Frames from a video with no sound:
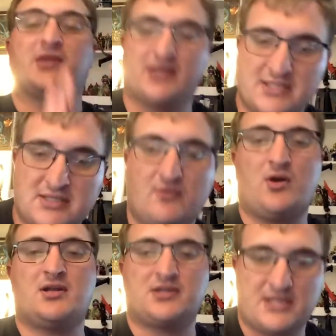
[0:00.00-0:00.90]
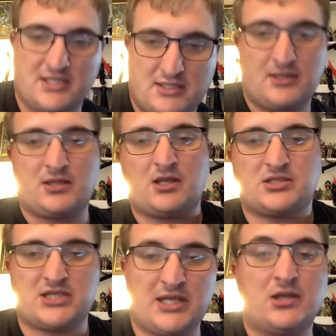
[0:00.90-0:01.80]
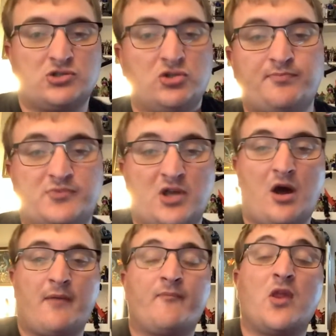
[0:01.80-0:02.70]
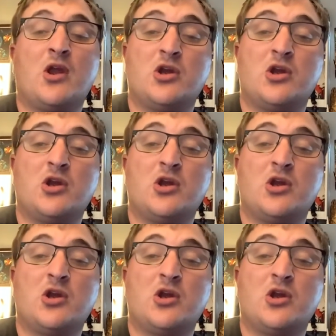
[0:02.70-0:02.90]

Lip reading: This is one, Genealogy, Soup Dog.